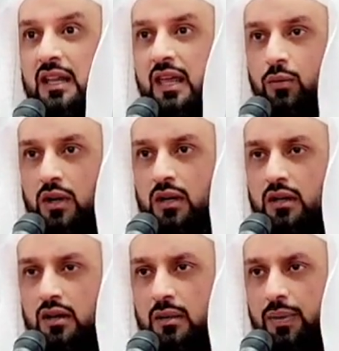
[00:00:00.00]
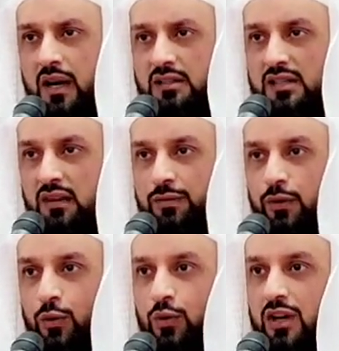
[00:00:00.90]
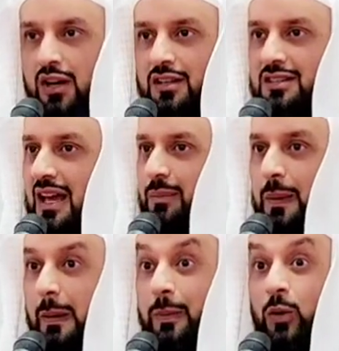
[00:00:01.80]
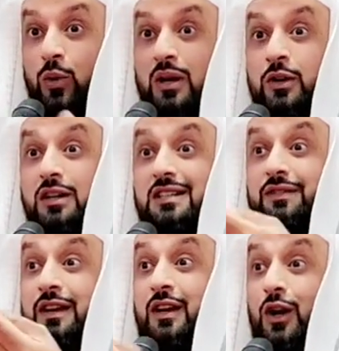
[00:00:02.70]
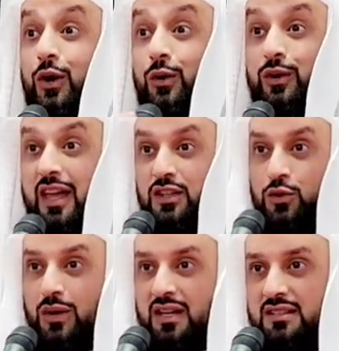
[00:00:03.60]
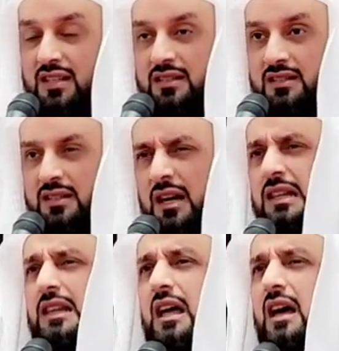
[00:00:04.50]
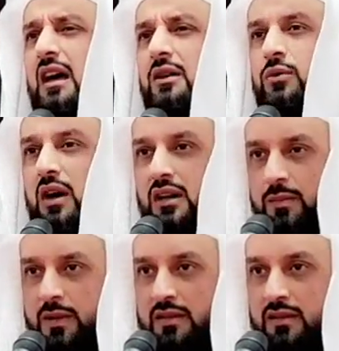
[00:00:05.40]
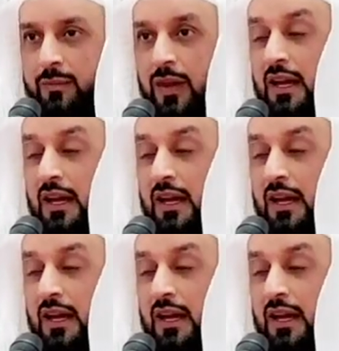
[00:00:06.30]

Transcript: they will pass a few years and people will not even know that you existed. Allahu Akbar.